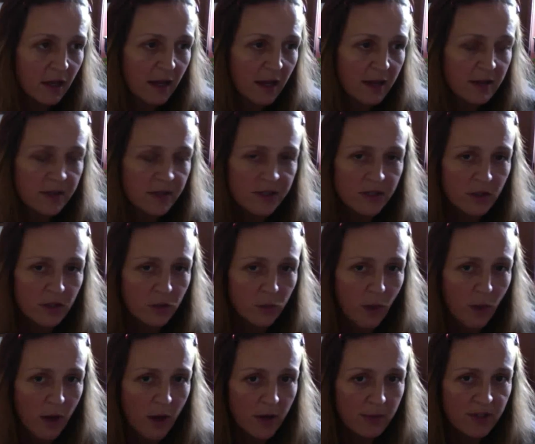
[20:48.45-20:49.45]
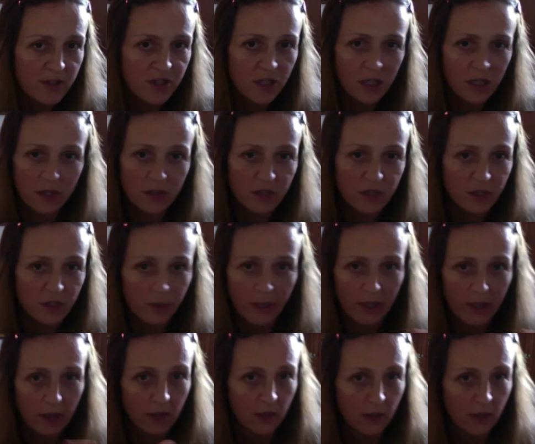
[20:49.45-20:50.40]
a distilled water machine, do it.